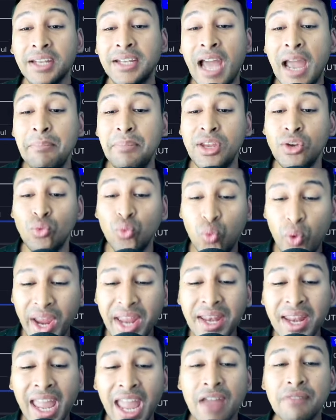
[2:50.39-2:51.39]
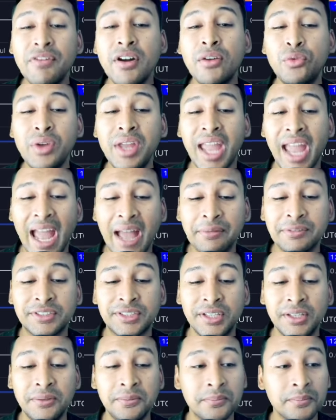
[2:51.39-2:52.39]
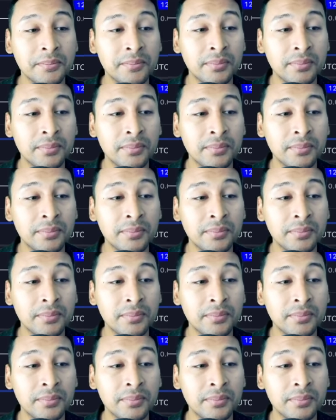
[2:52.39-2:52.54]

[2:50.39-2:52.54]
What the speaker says: I mean, whenever we have seen